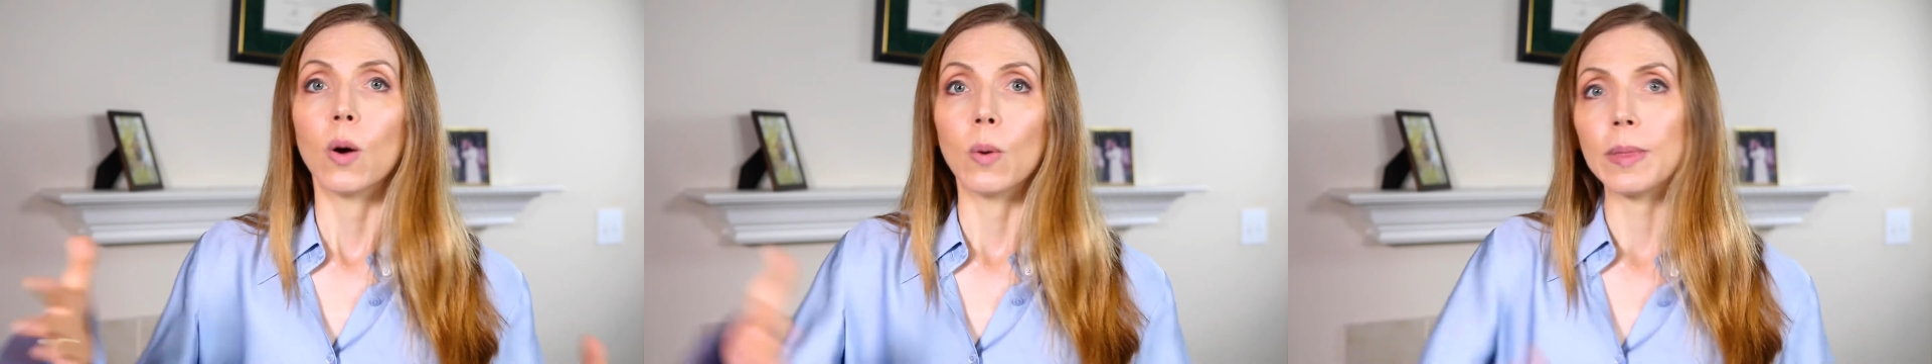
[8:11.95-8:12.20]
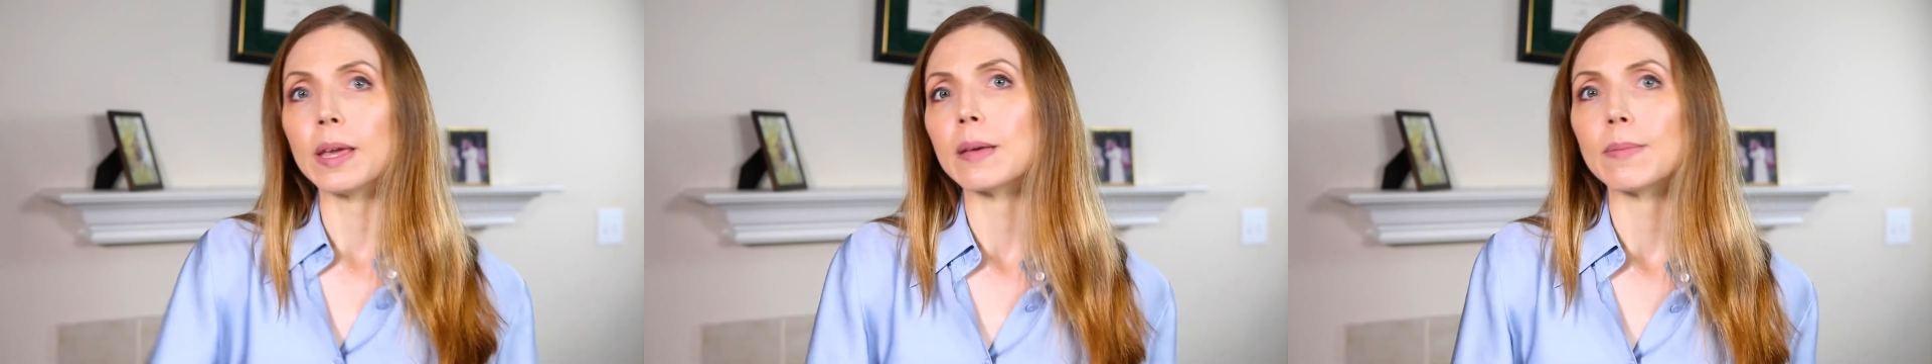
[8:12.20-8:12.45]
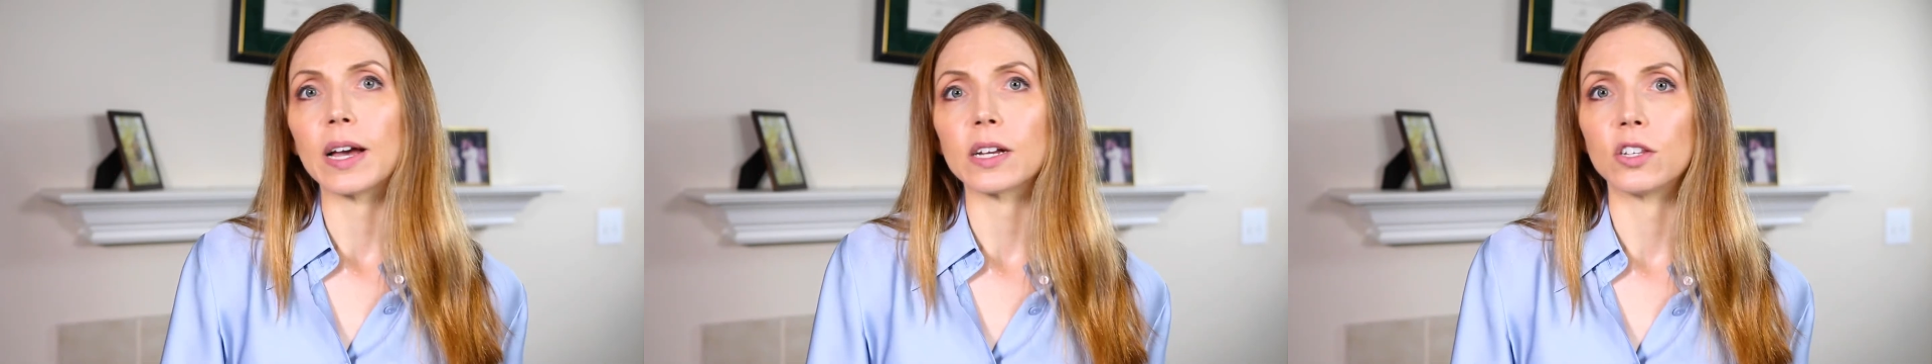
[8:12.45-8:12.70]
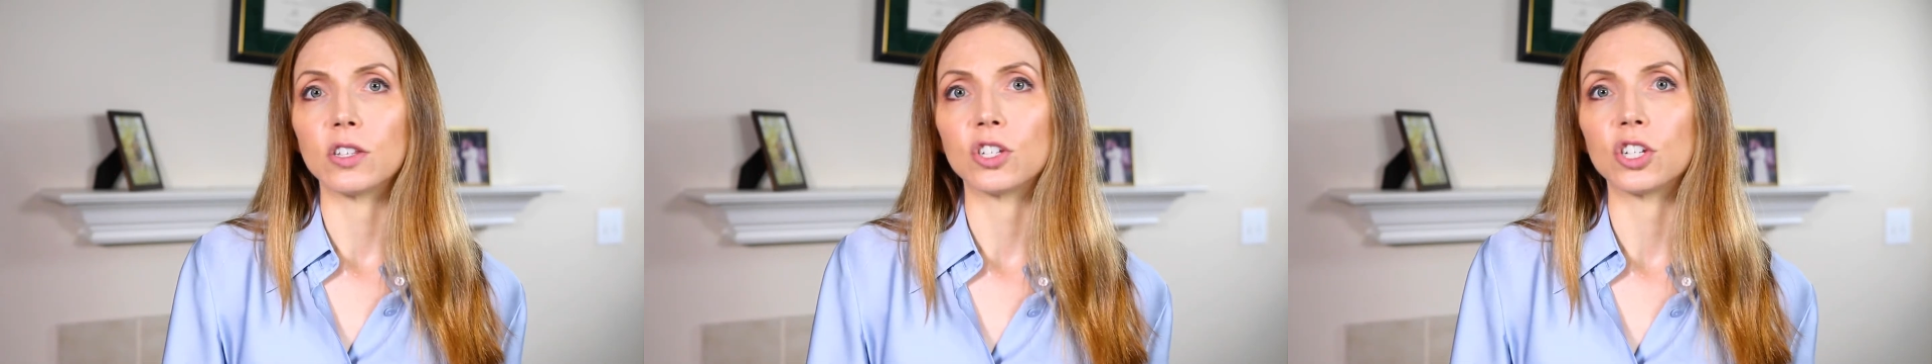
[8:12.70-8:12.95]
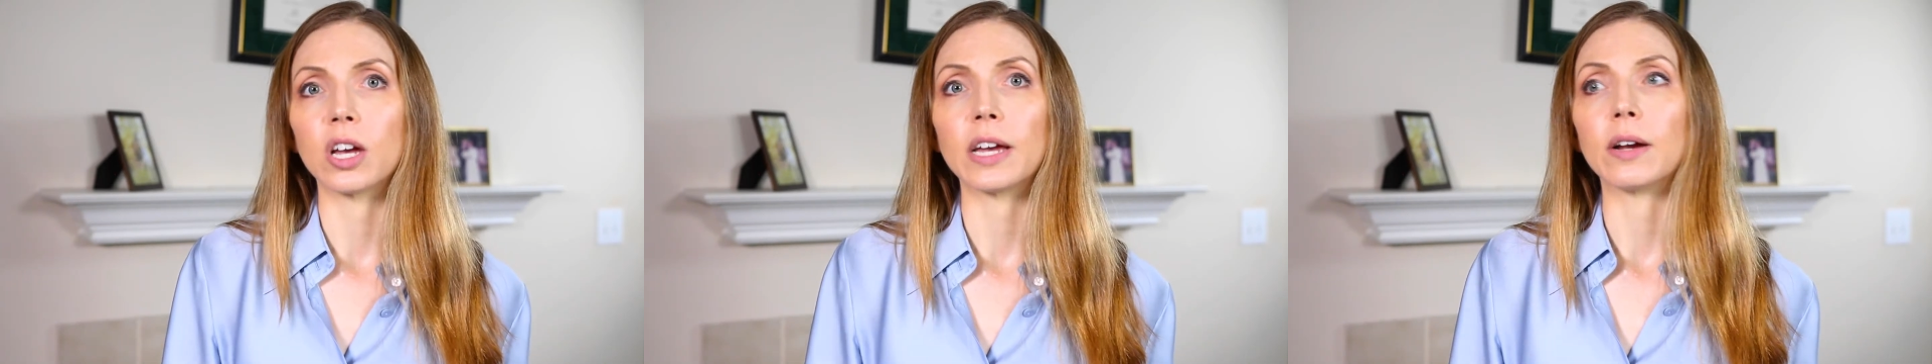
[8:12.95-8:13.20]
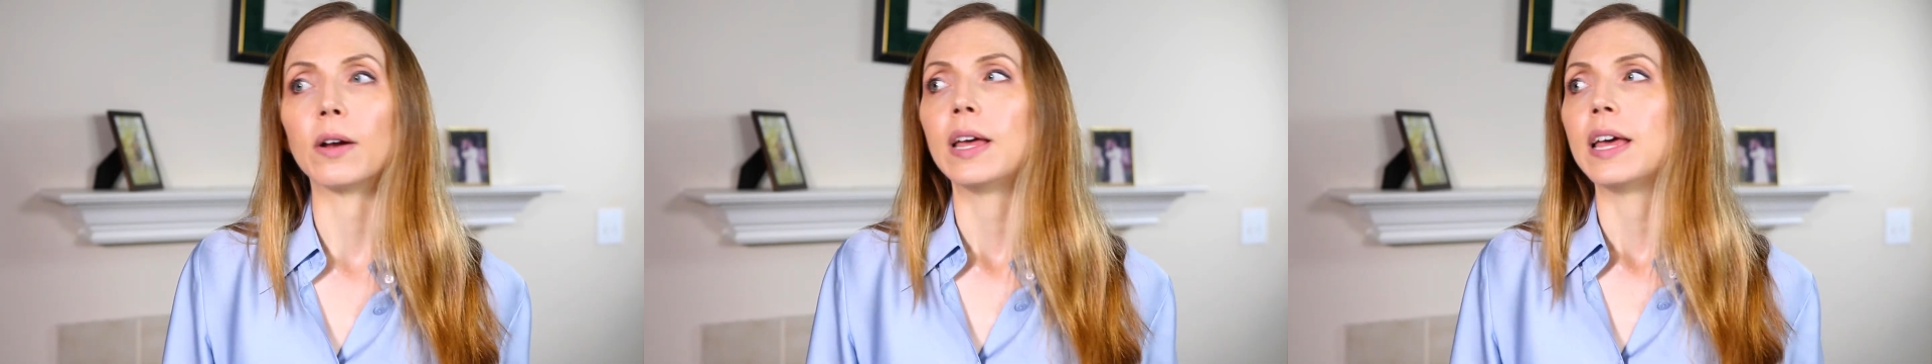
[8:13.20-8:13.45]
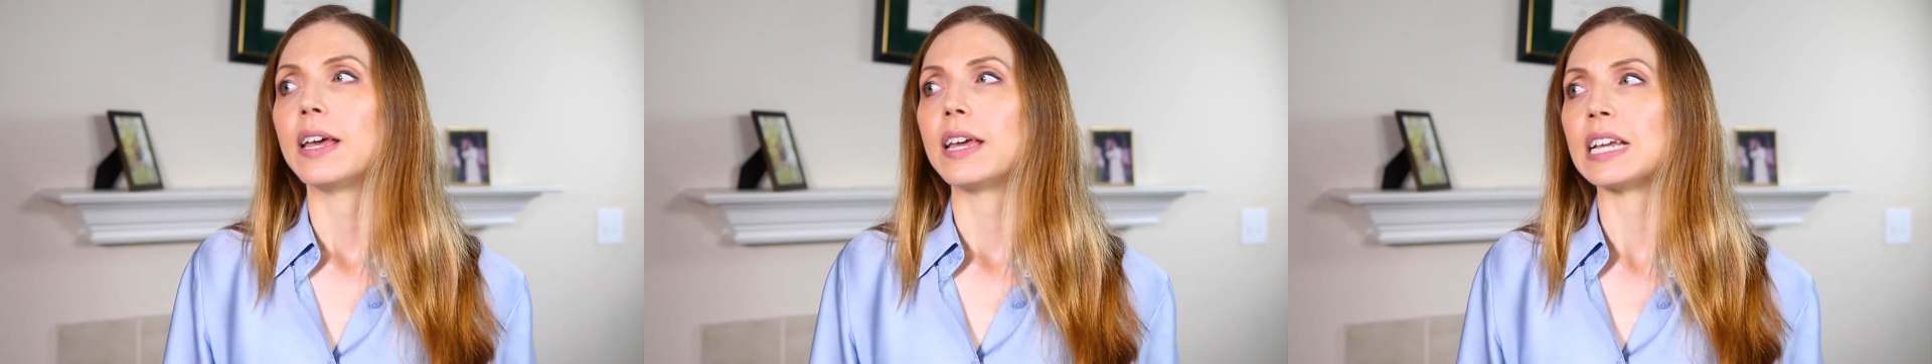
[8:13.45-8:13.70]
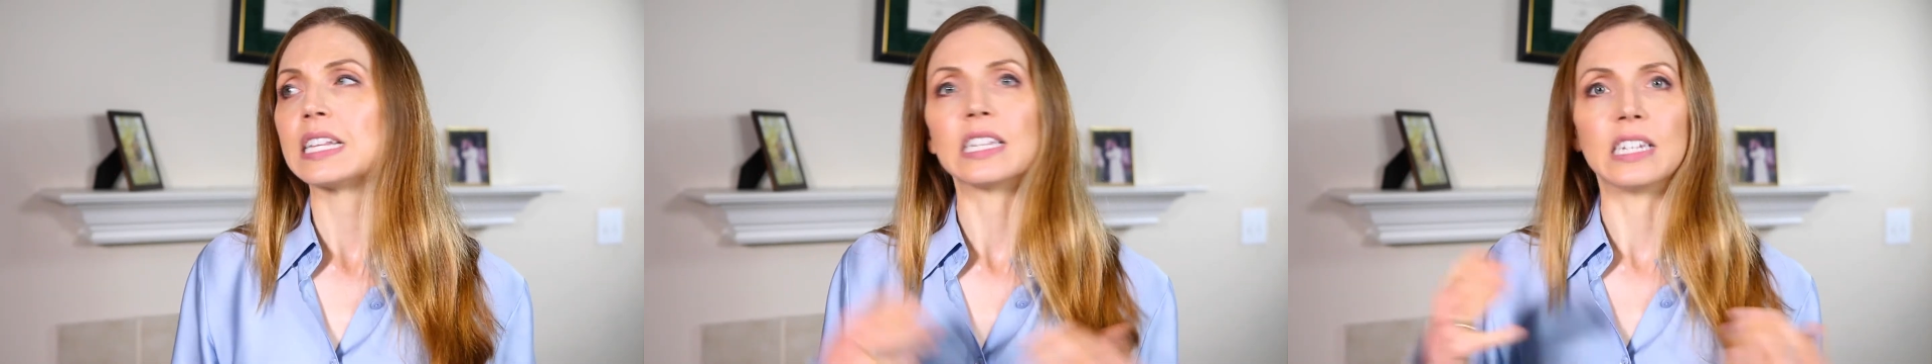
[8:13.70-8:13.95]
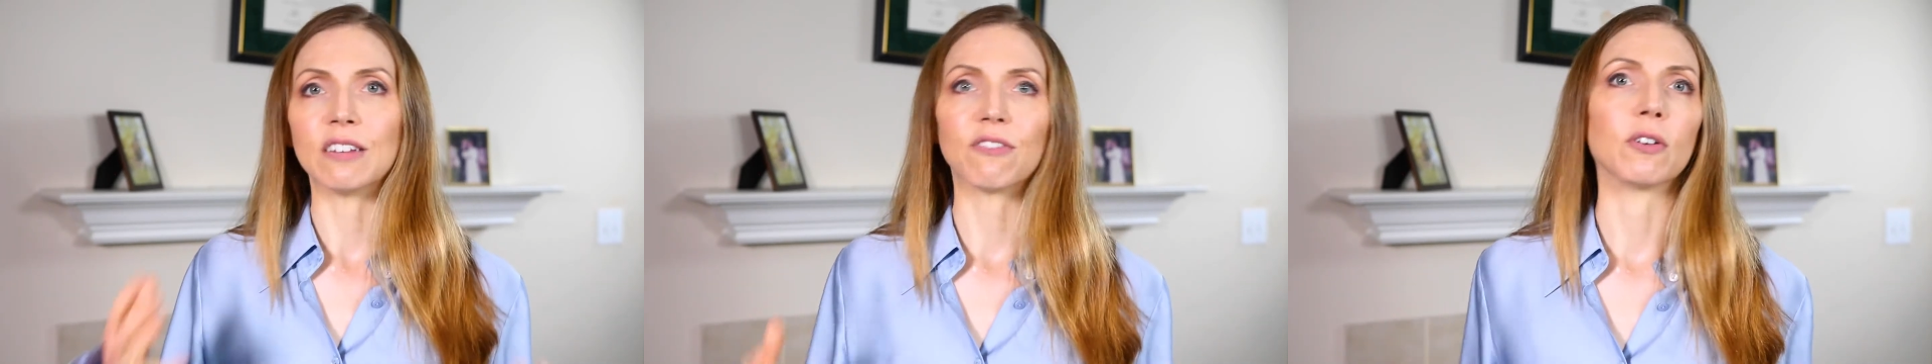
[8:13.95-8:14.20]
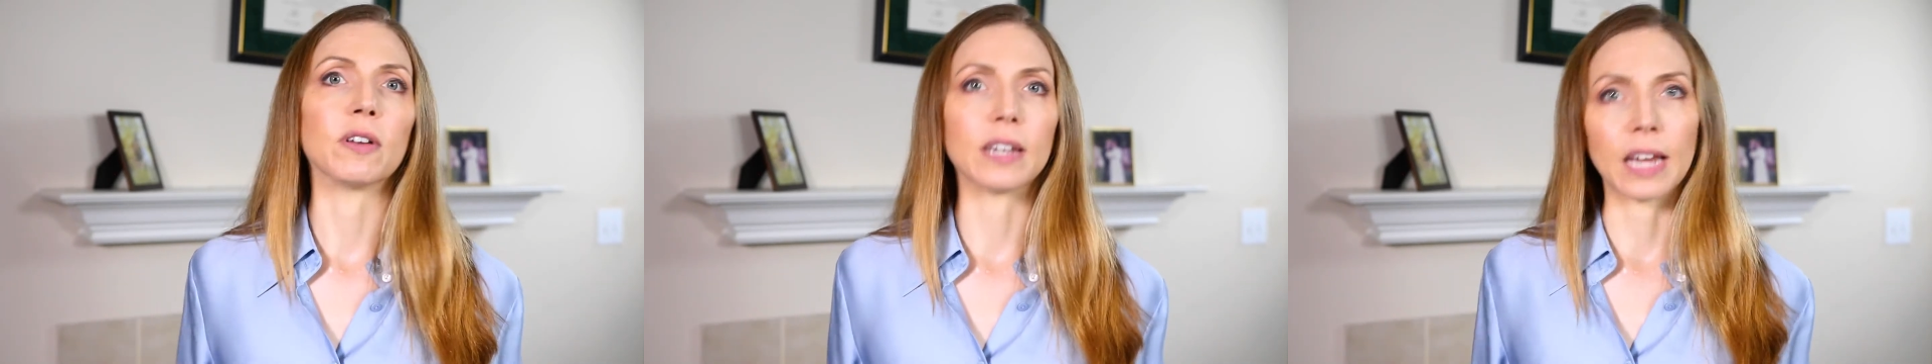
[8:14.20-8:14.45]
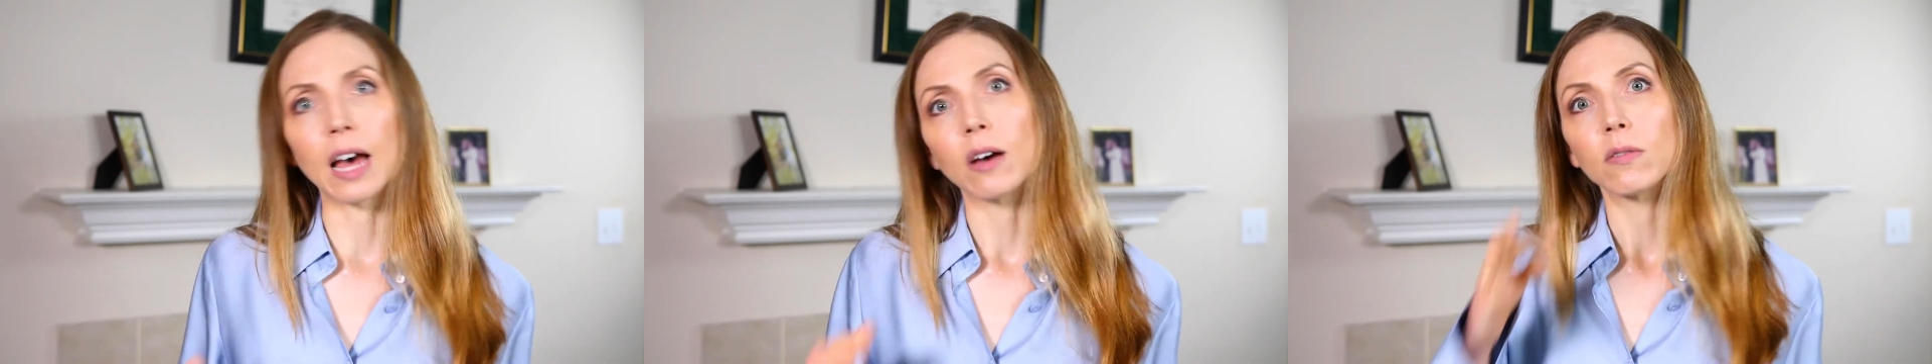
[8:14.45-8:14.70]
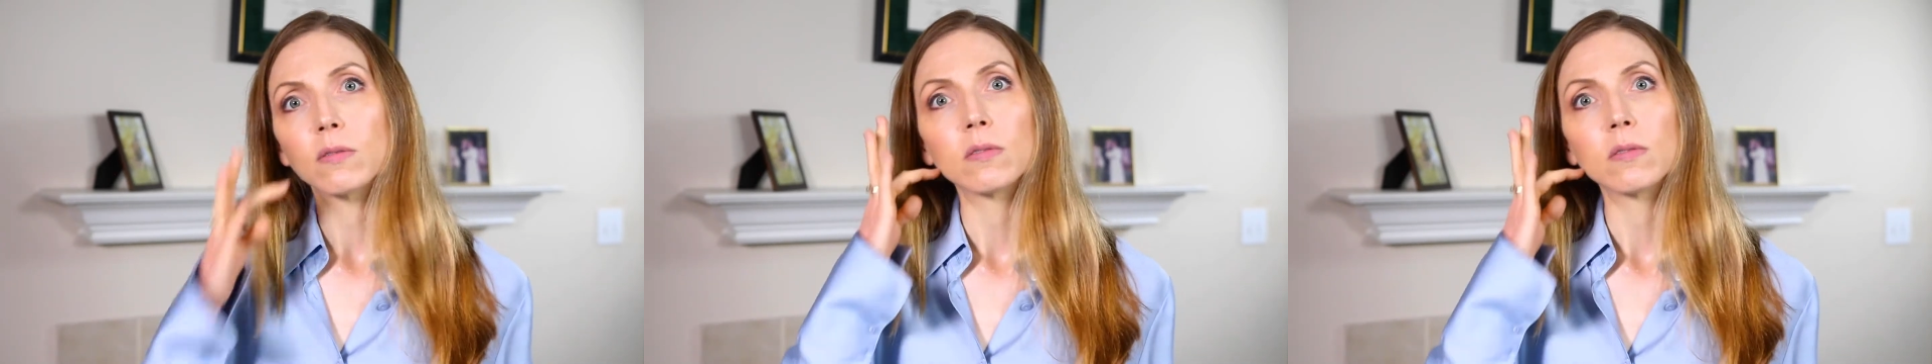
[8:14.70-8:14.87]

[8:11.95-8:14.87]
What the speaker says: when they get back to the Shire, it's different now.